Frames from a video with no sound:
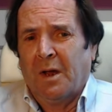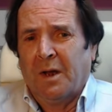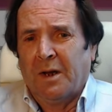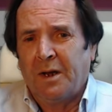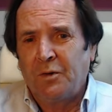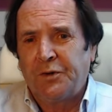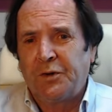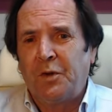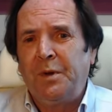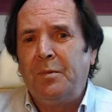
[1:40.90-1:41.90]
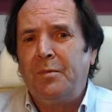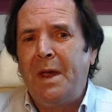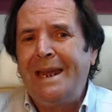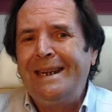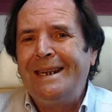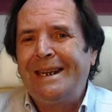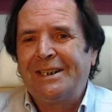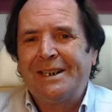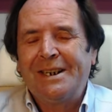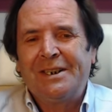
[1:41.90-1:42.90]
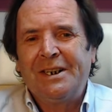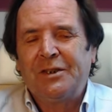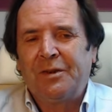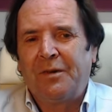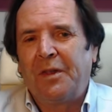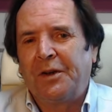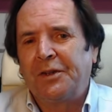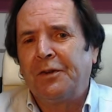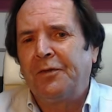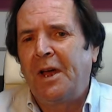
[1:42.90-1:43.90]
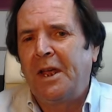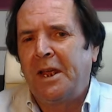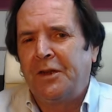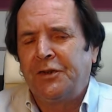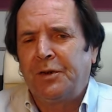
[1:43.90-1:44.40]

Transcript: And also, there have been many instances of other defiance.